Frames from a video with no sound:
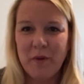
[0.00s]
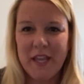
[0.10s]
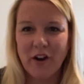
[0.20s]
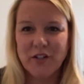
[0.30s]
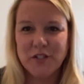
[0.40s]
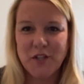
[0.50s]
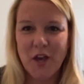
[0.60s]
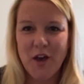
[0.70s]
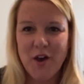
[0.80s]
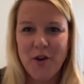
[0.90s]
We are
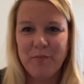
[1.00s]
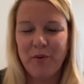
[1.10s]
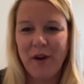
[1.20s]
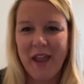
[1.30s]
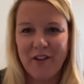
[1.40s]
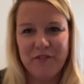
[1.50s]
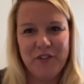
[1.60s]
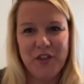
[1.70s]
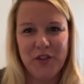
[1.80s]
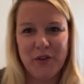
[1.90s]
so proud
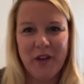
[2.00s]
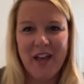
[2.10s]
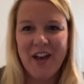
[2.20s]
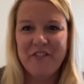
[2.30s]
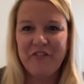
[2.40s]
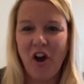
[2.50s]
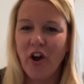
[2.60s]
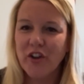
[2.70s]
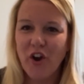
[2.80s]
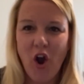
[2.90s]
of you for
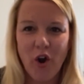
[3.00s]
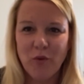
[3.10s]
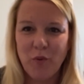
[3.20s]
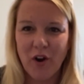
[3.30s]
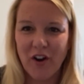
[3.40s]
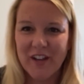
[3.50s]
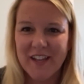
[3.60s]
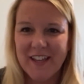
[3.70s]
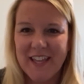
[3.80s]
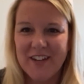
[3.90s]
all your hard work
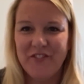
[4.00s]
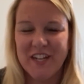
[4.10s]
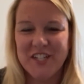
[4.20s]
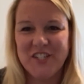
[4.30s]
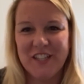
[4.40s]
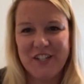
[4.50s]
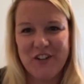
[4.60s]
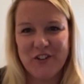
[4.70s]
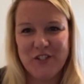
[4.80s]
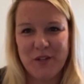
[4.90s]
in finishing the
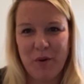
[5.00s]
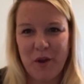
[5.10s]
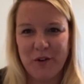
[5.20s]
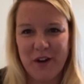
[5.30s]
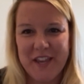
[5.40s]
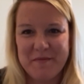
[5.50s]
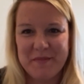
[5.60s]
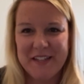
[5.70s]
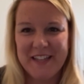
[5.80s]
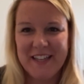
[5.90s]
nursing program.
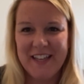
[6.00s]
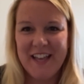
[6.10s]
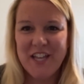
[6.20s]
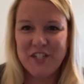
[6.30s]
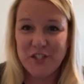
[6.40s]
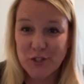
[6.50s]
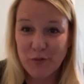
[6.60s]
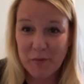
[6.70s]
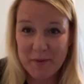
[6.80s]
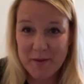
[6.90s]

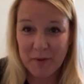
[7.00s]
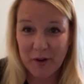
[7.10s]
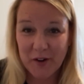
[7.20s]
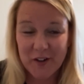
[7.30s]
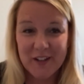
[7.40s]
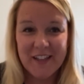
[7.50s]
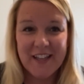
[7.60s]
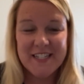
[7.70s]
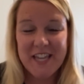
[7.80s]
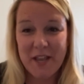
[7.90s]
Just remember,
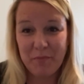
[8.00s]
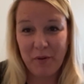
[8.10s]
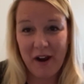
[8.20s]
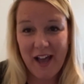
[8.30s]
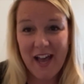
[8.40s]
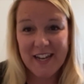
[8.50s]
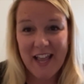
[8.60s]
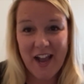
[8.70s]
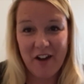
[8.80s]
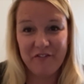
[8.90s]
take pride in
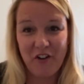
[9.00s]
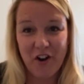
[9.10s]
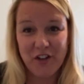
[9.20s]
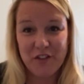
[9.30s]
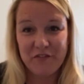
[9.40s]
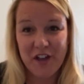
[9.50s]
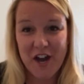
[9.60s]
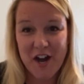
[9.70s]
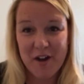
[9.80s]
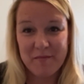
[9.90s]
how far you've
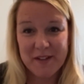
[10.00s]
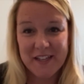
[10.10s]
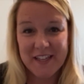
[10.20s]
come.